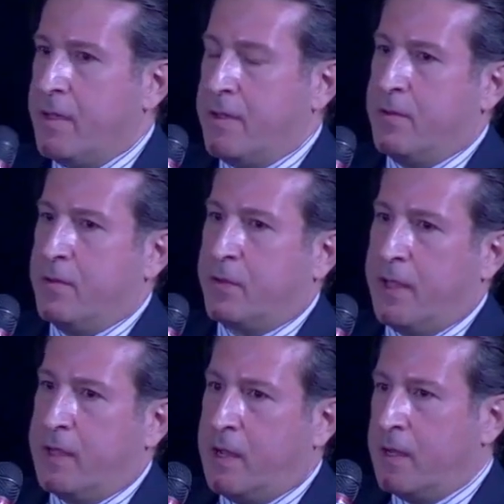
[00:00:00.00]
Okay,
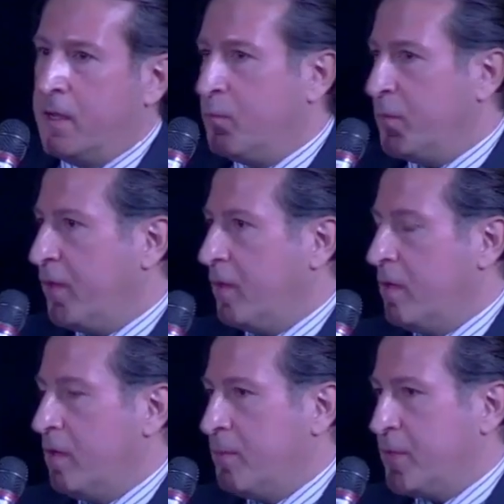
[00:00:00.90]
allow me,
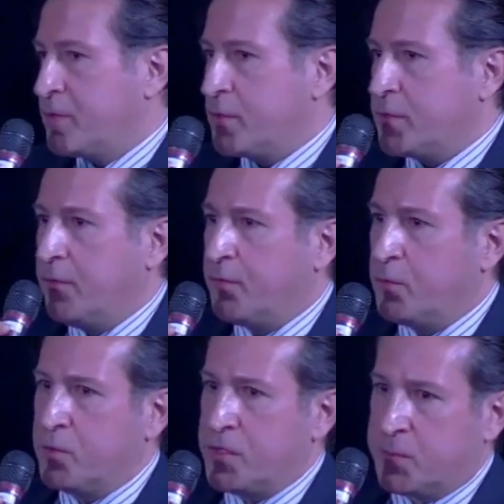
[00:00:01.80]
Pastor Steve,
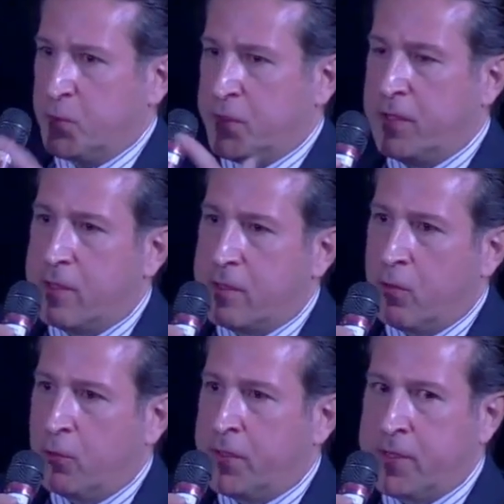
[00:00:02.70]
to just put it in a
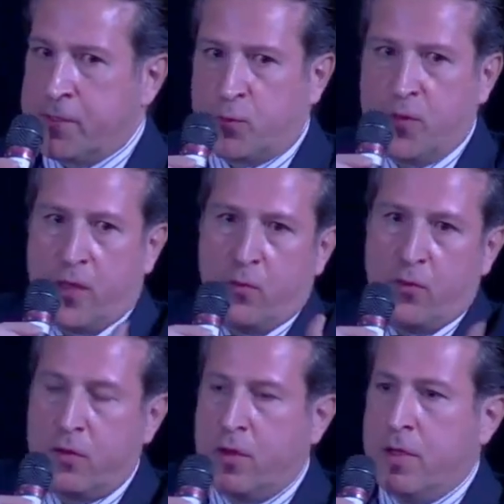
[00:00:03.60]
context where
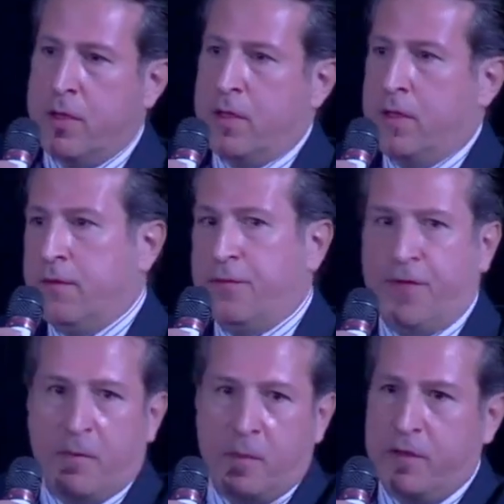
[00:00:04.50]
our
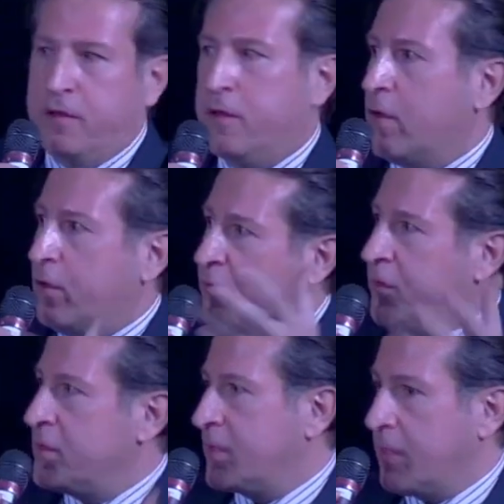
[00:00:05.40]
family here, our
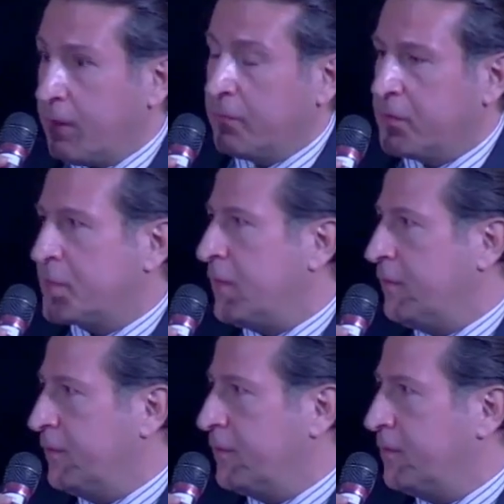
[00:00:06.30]
friends, can understand
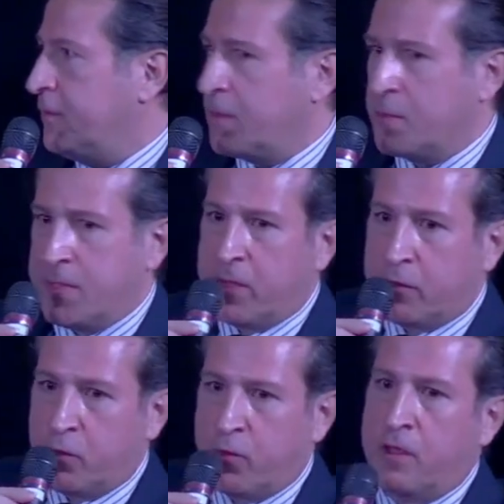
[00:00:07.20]
it, because I'm not
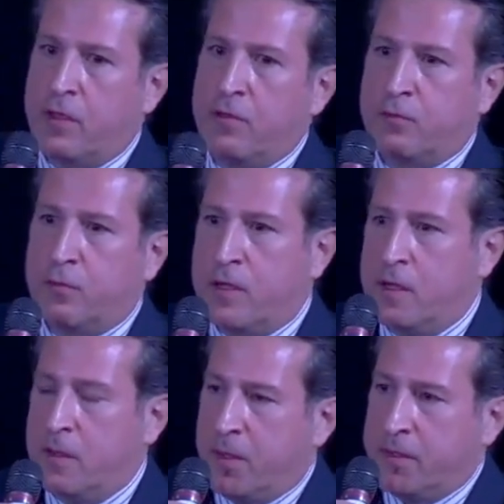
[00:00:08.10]
talking here to a
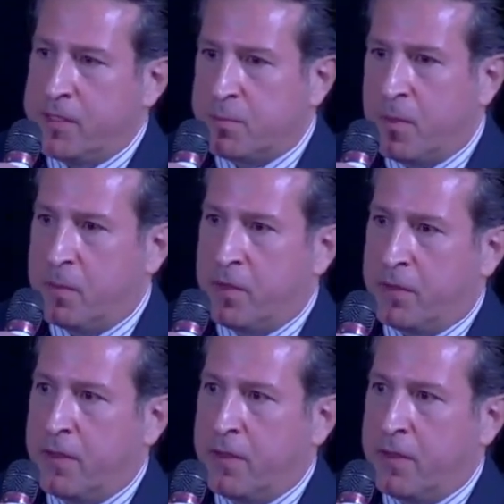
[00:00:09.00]
Lebanese public.